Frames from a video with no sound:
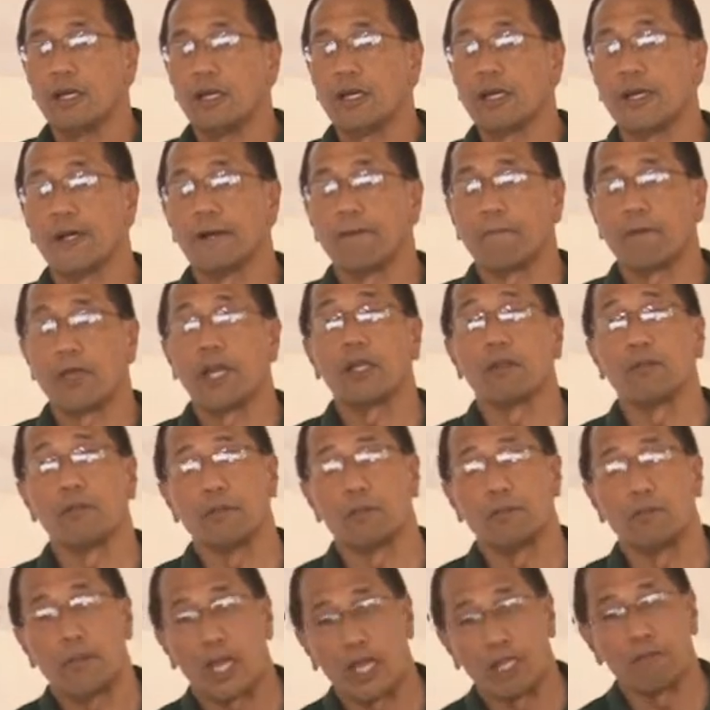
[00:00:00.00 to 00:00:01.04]
Um,
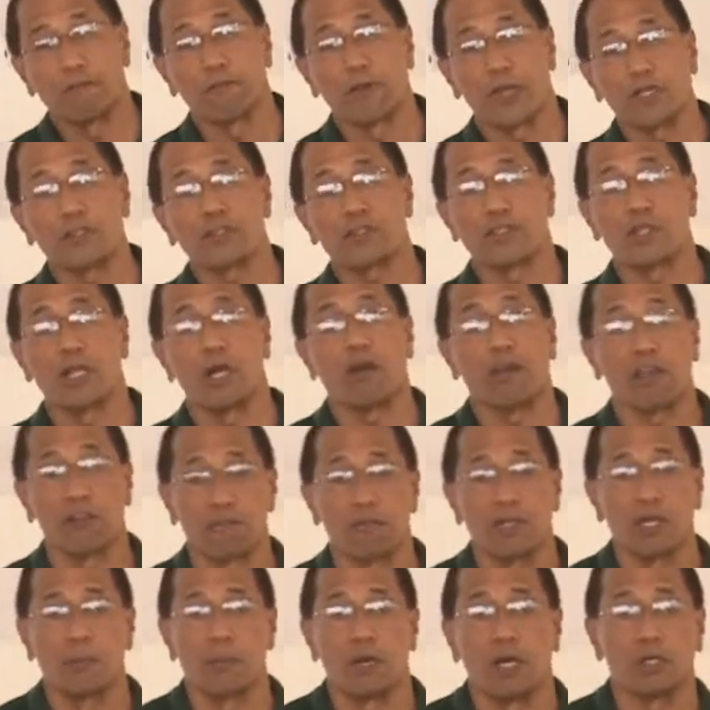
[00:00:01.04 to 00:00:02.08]
and manufacturers now
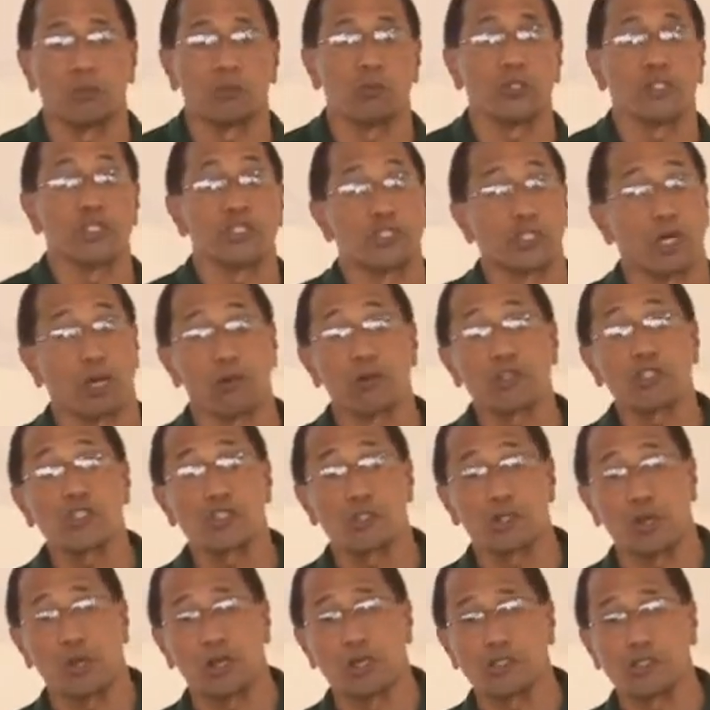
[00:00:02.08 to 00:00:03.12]
have come out with shower
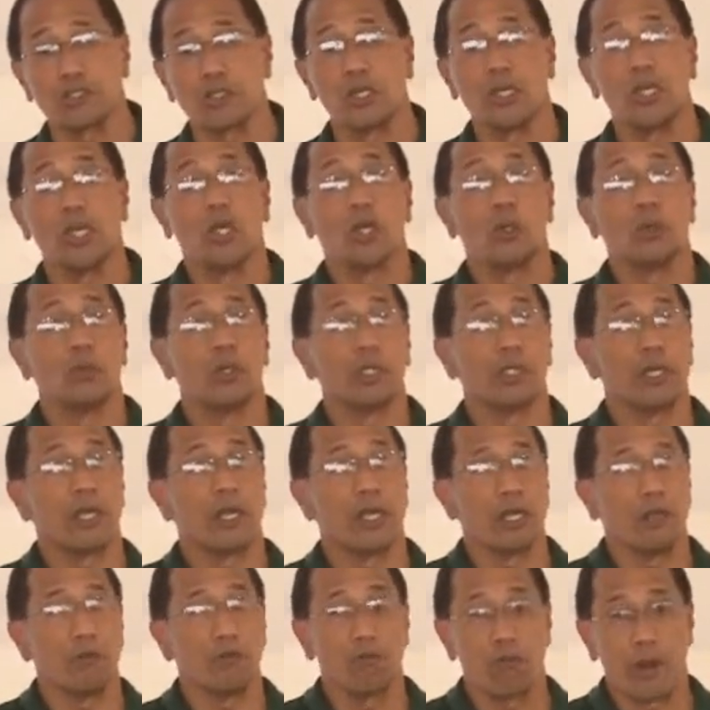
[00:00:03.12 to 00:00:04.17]
stalls with
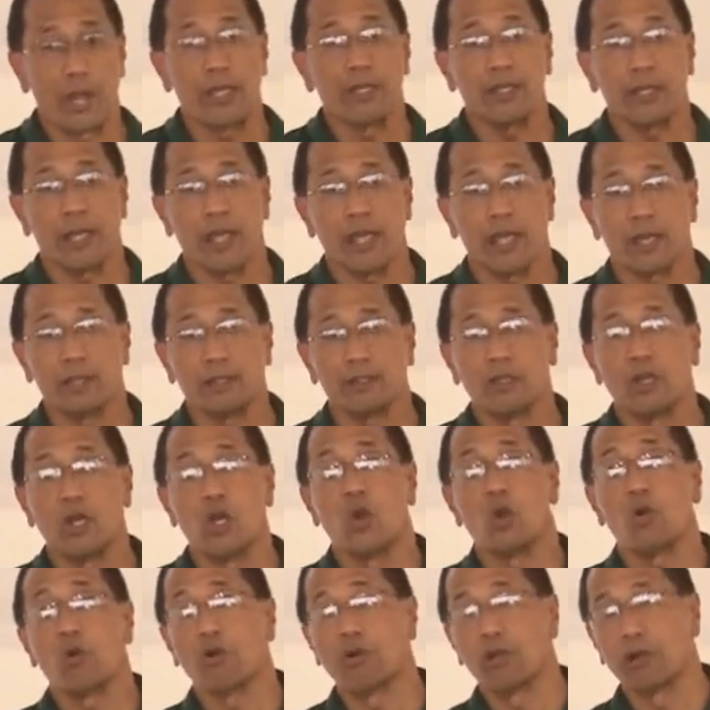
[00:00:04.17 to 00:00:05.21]
a right hand
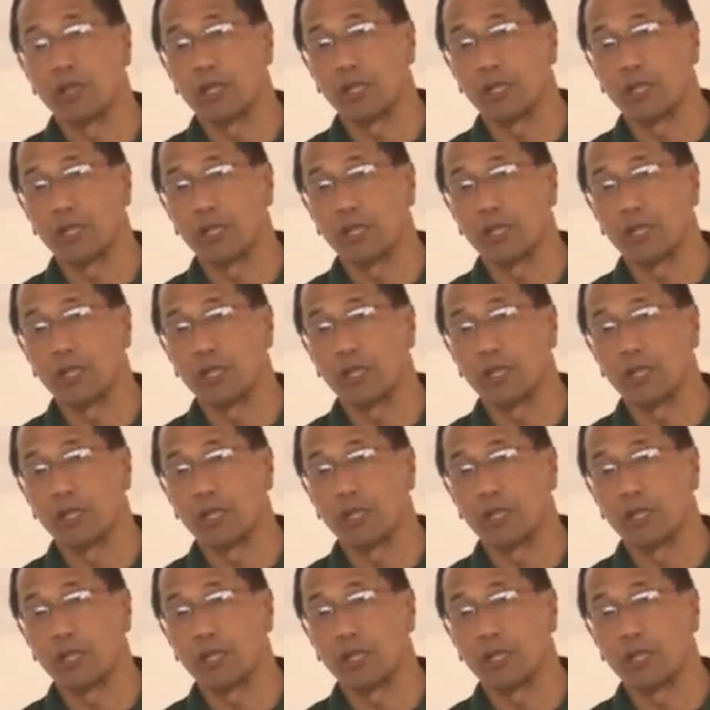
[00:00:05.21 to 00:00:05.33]
or a